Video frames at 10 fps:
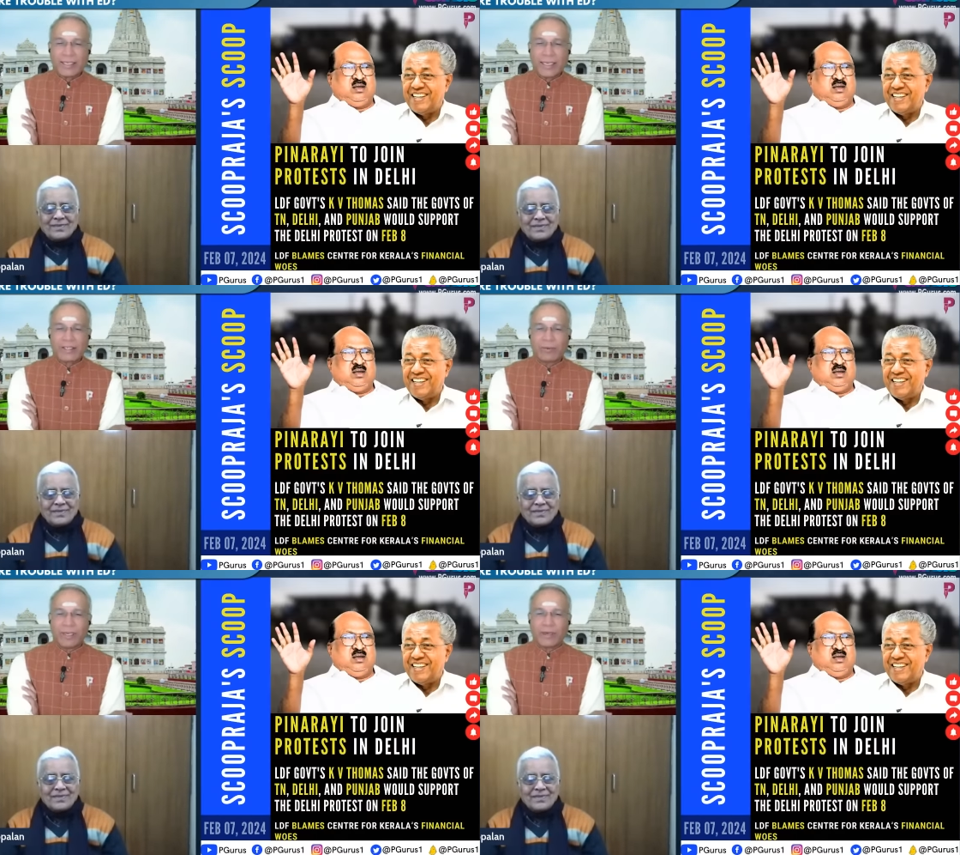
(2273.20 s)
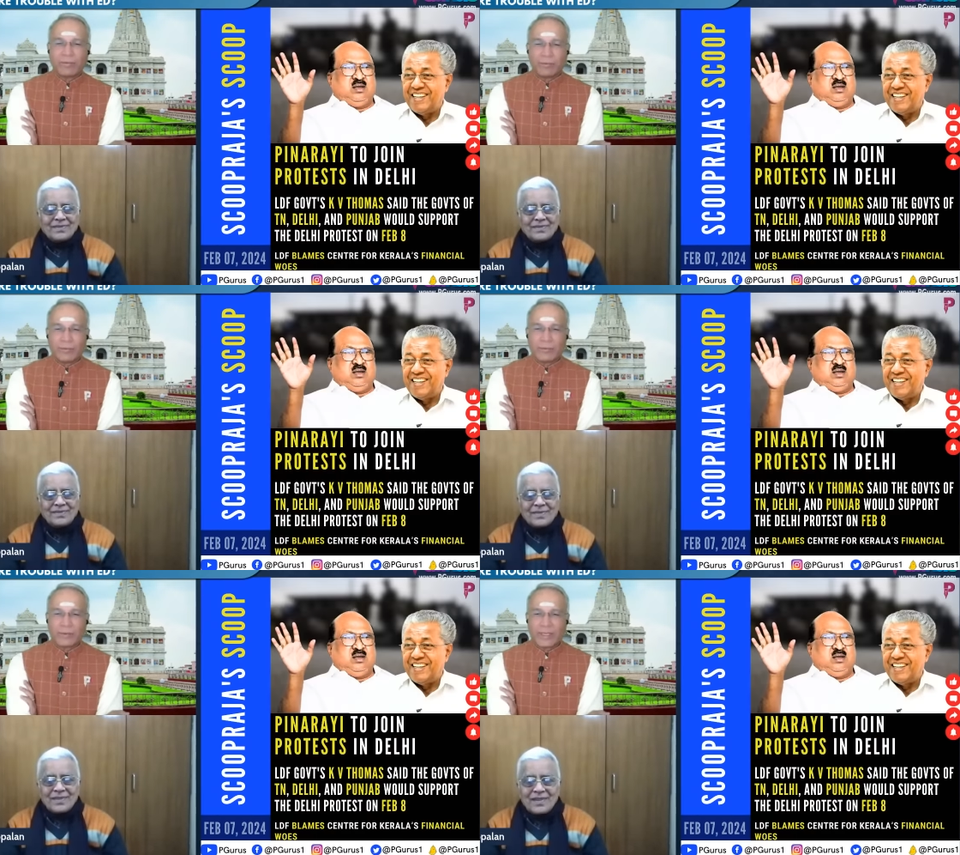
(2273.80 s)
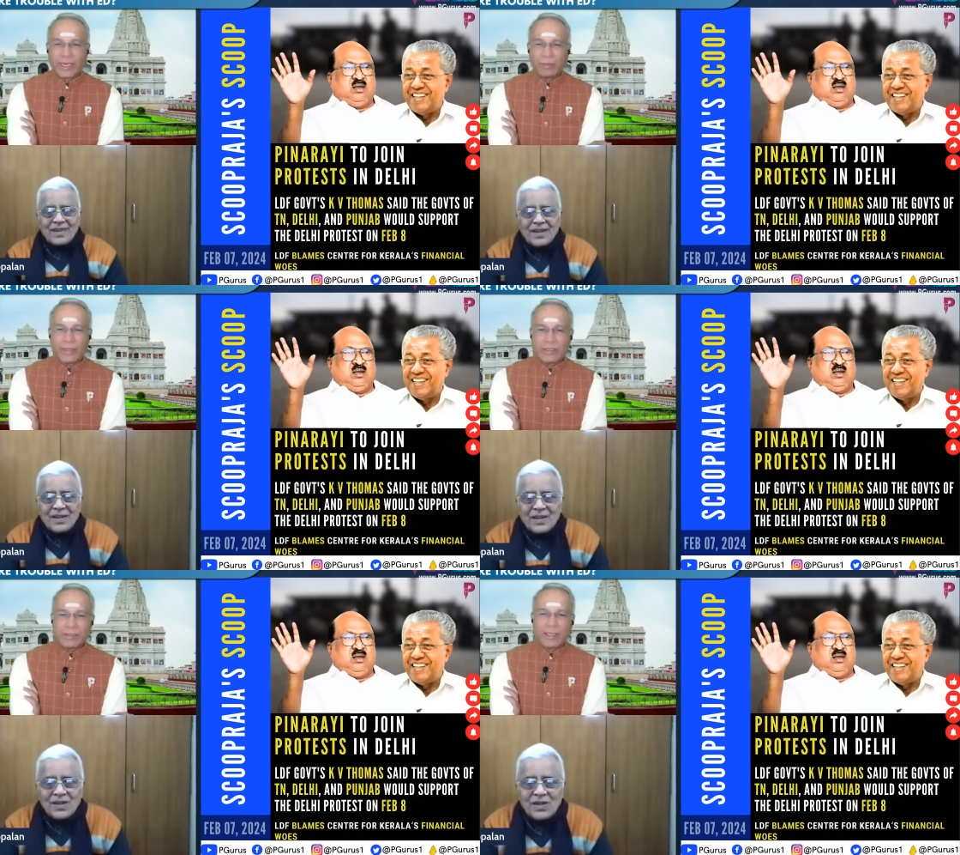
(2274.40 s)
Speaker 1: next uh, slide,
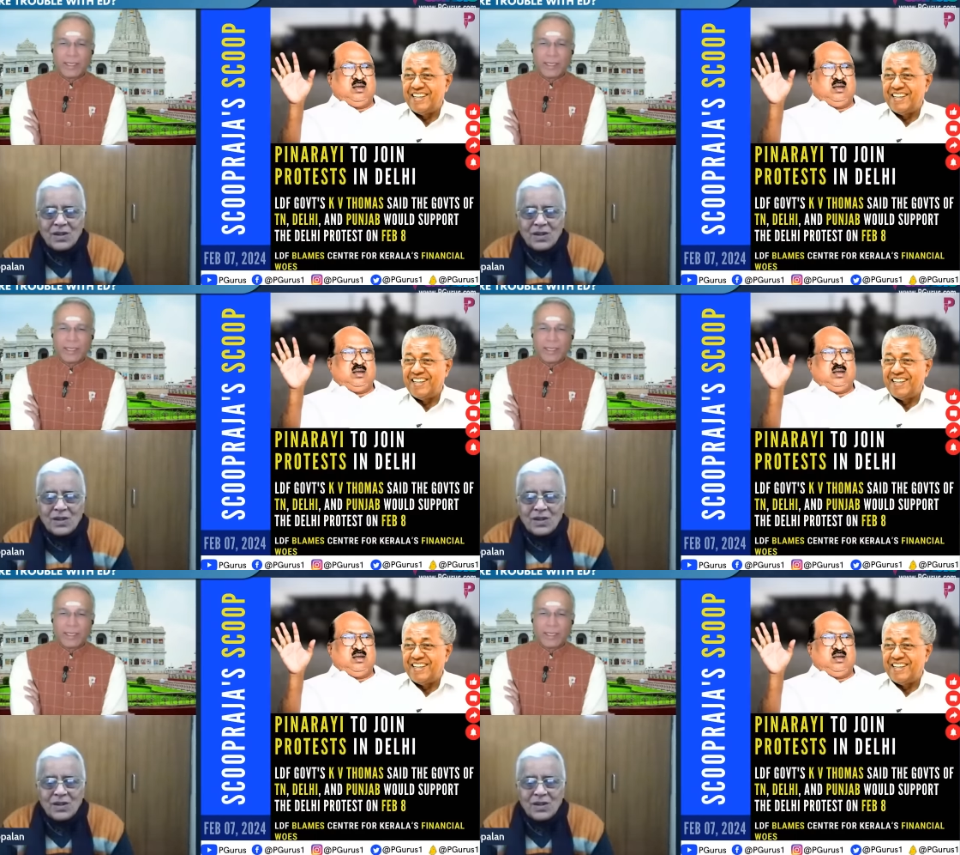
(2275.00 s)
please.